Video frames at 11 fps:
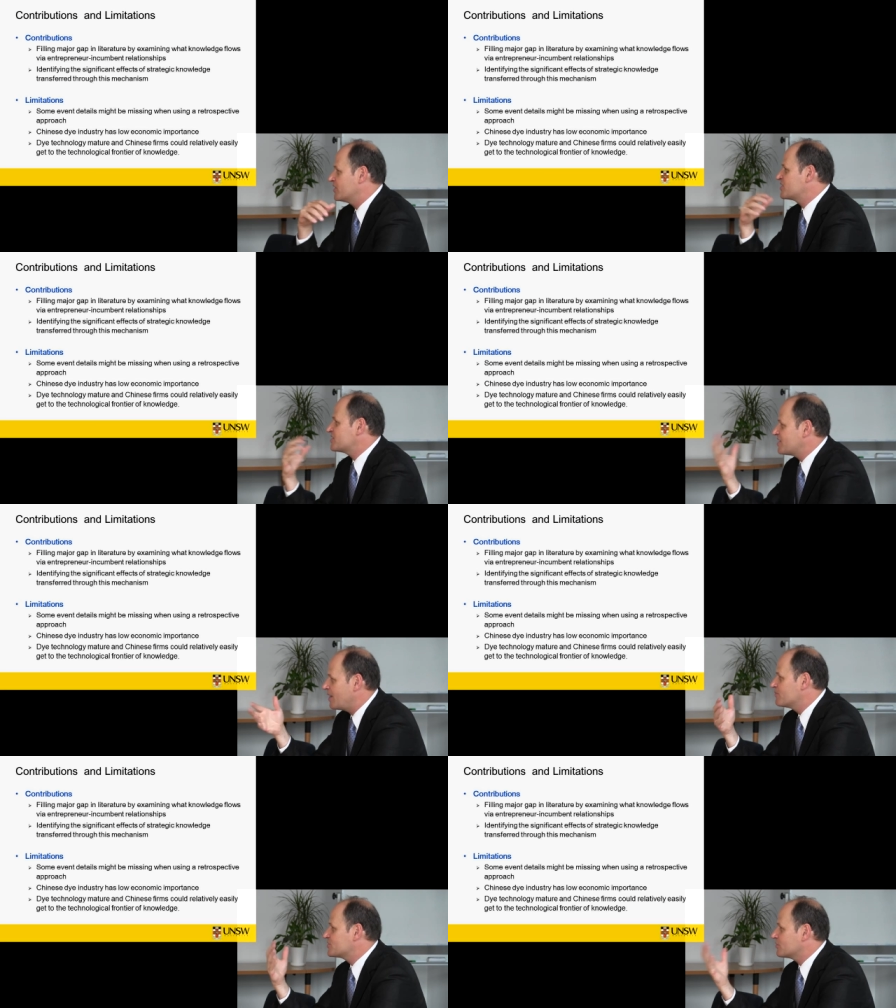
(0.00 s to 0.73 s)
the
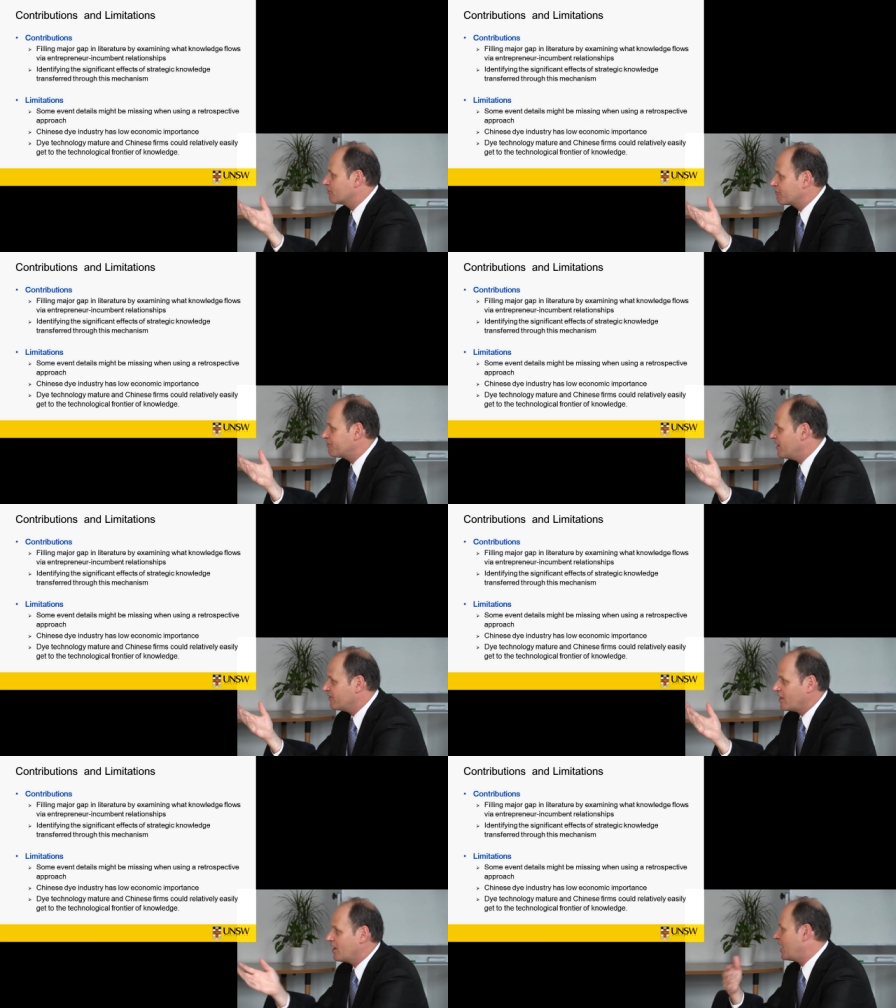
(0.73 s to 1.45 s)
same sort of
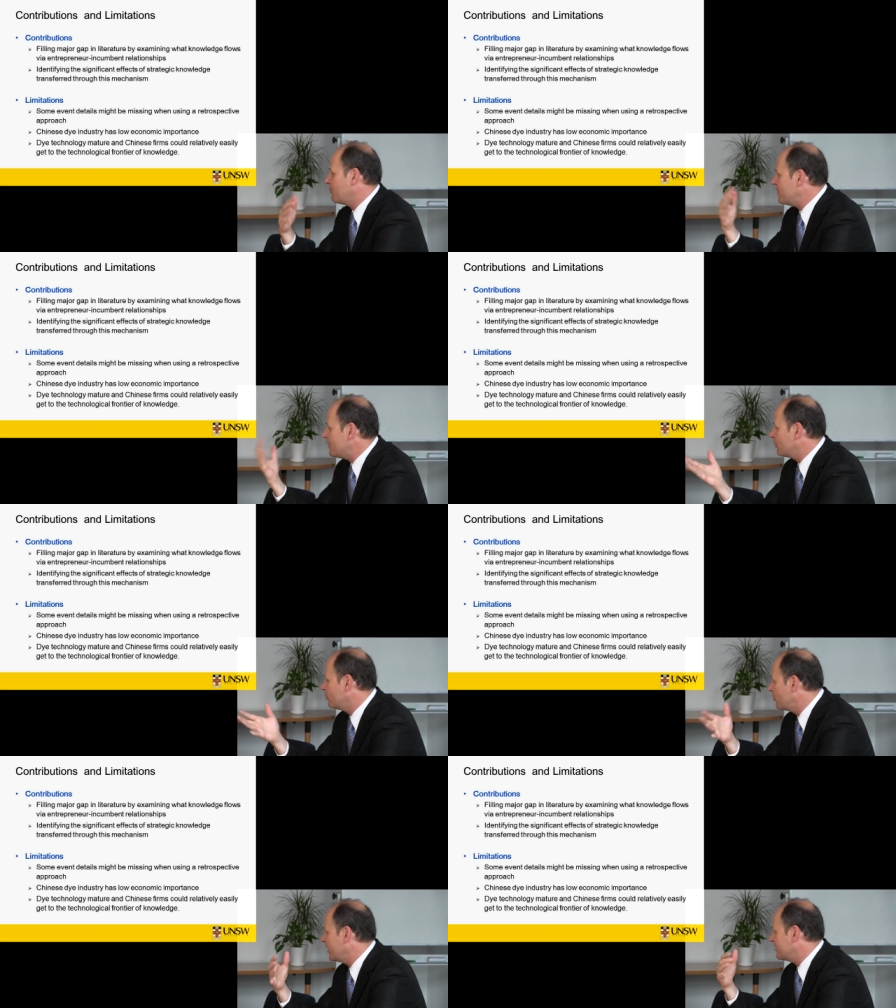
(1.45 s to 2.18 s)
thing. There are a lot of
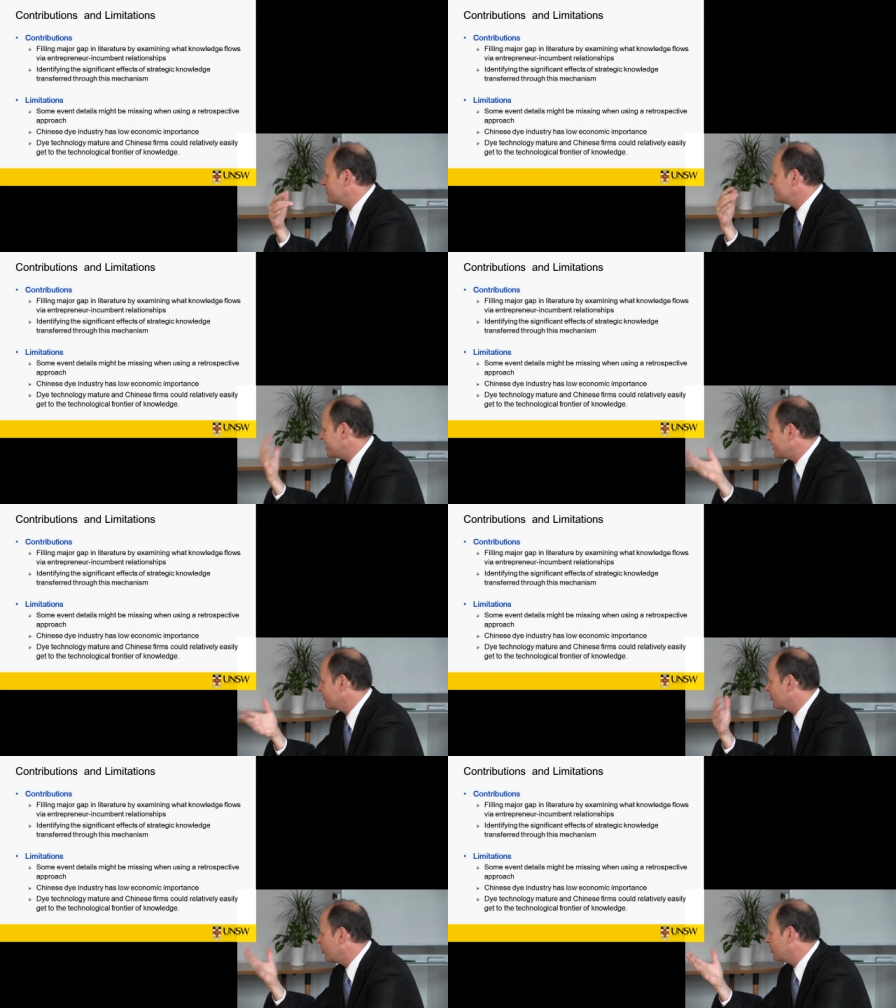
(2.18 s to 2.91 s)
people who had the
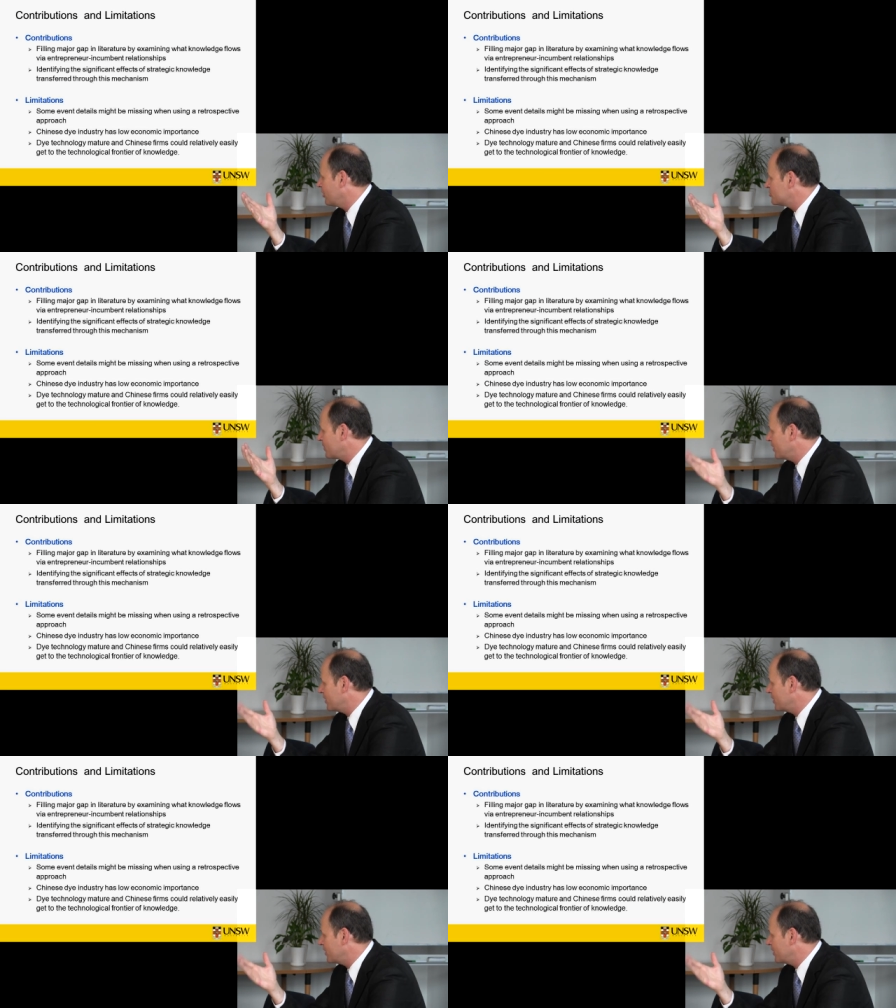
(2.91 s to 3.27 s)
technical knowledge,